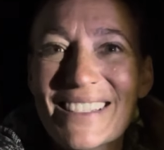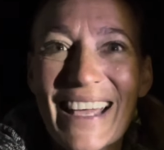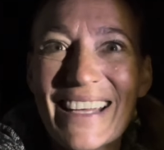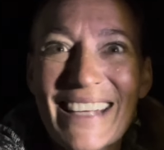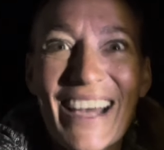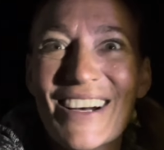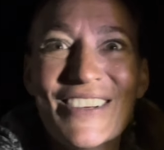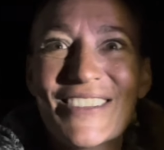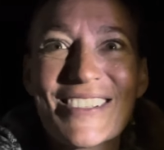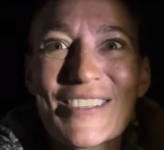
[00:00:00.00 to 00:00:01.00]
laying
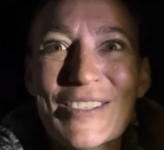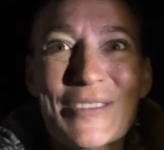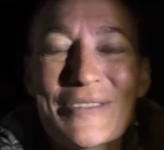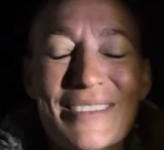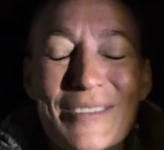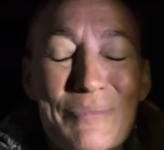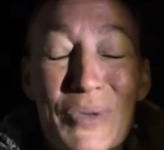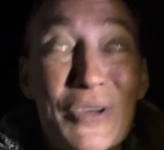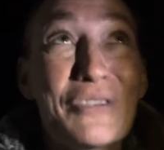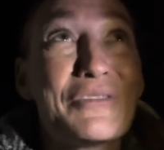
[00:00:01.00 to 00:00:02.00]
down. It's just
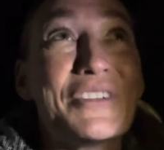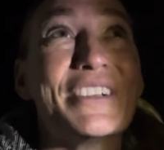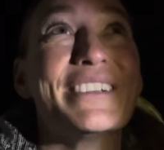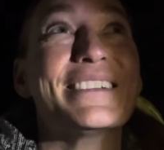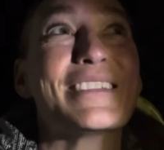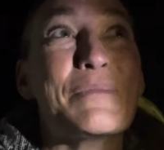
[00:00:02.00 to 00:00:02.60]
beautiful.